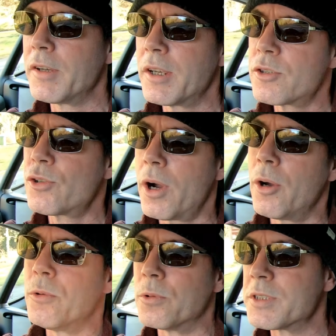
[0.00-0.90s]

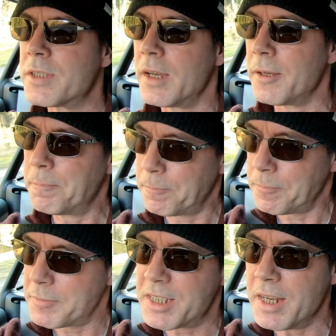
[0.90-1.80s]
controls, the
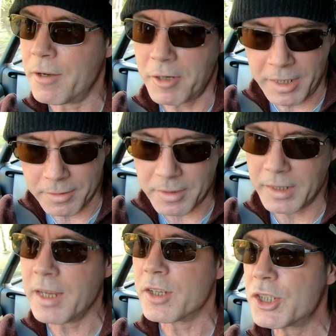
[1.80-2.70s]
steering, the
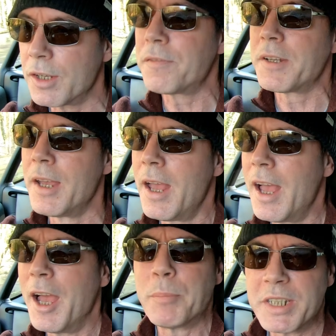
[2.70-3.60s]
gear shift,
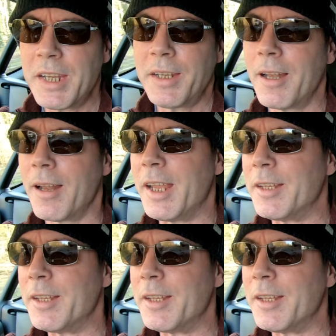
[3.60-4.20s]
and particularly